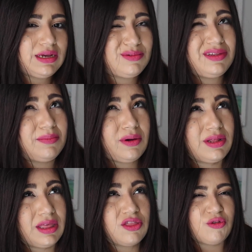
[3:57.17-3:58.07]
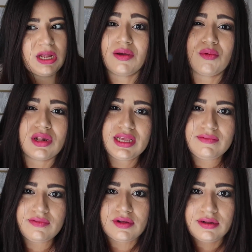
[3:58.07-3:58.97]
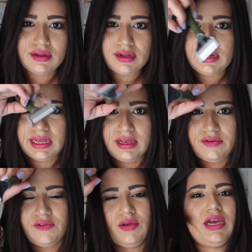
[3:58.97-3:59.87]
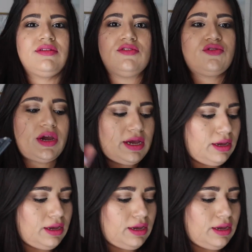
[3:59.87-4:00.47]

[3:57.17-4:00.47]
I would say probably like 3. I will leave a link for you guys to try